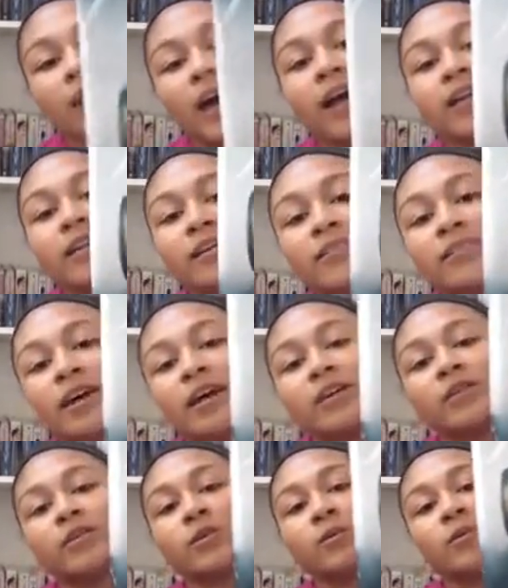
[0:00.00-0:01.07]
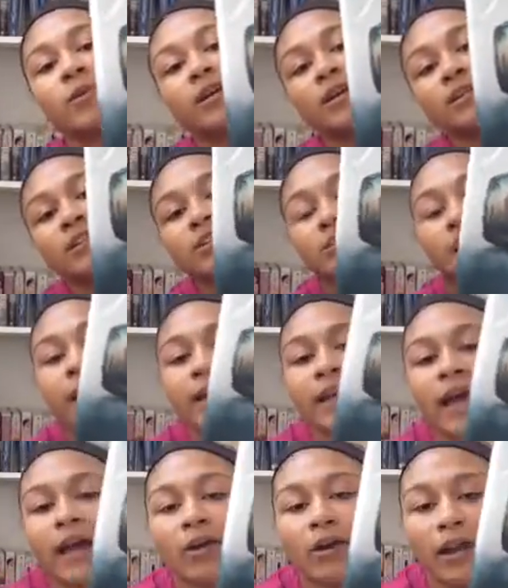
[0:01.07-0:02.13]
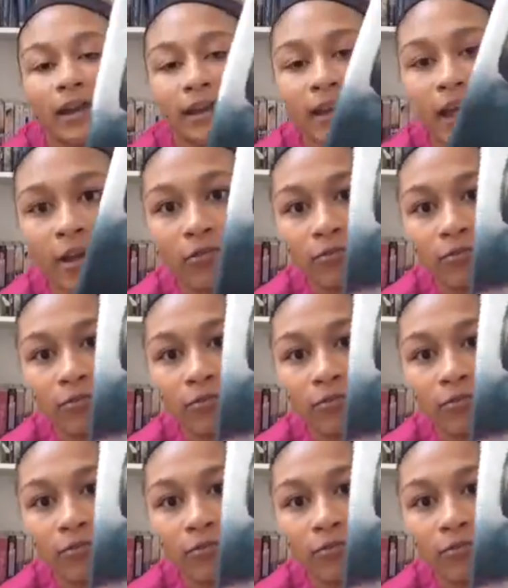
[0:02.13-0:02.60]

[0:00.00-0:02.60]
I love how the word is written out, and I